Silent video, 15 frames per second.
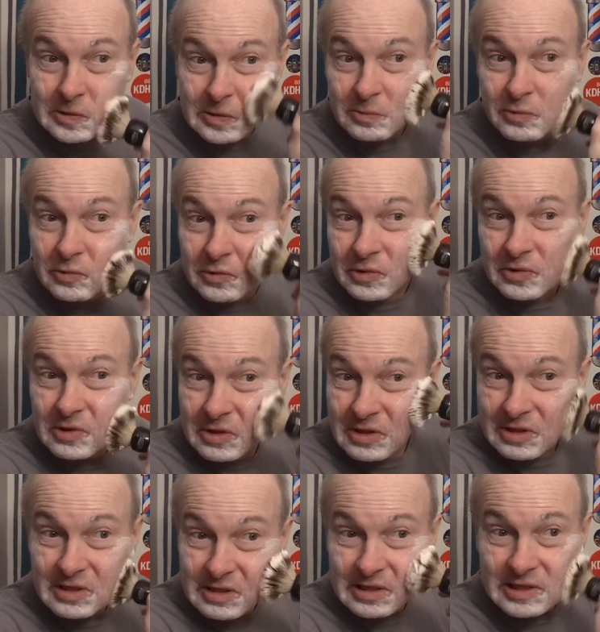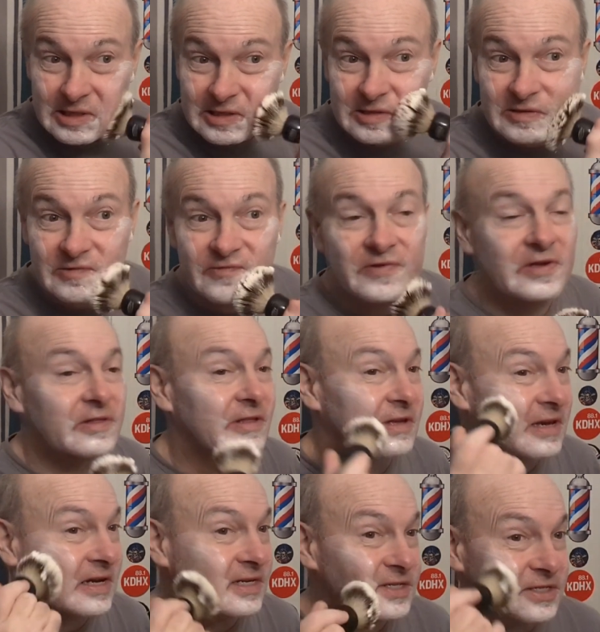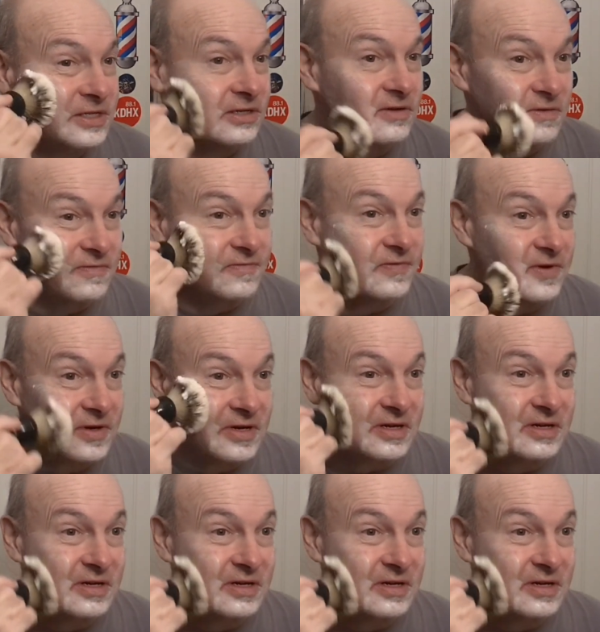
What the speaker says: Oh boy. I get the feeling I should have